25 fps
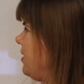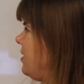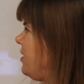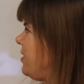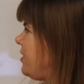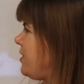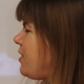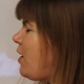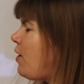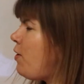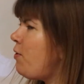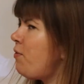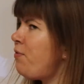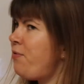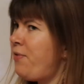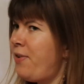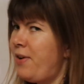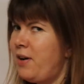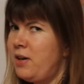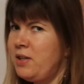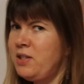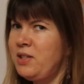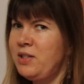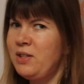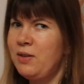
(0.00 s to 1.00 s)
So
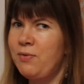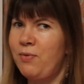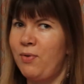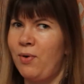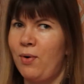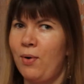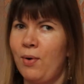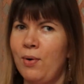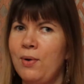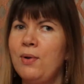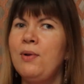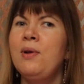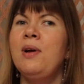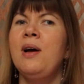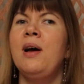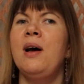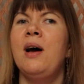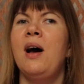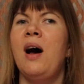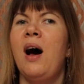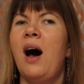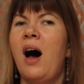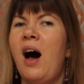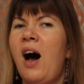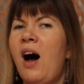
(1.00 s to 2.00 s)
first of all,
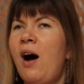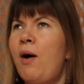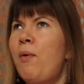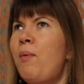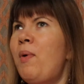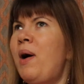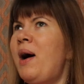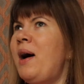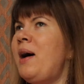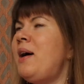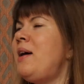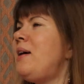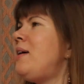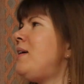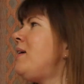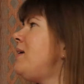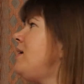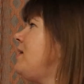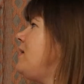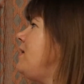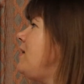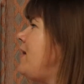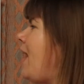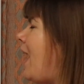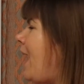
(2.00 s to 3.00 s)
our
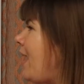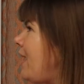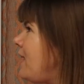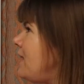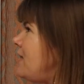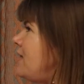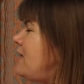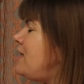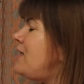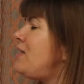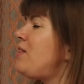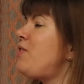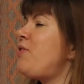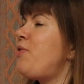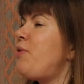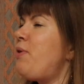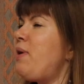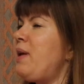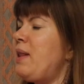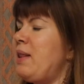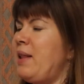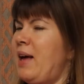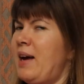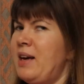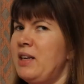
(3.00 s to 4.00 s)
next
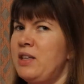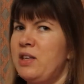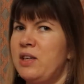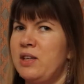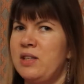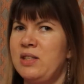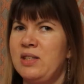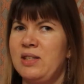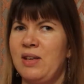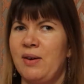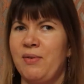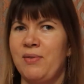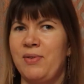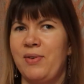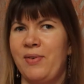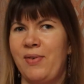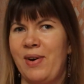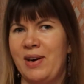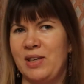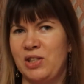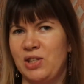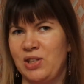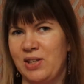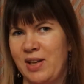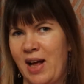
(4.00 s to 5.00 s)
three letters of the
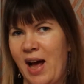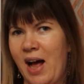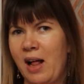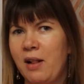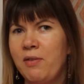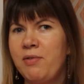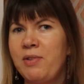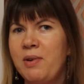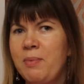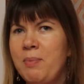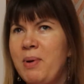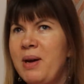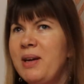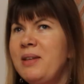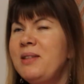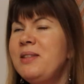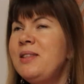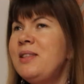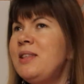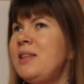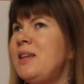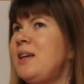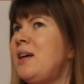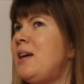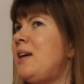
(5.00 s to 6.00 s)
Russian
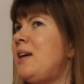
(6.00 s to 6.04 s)
alphabet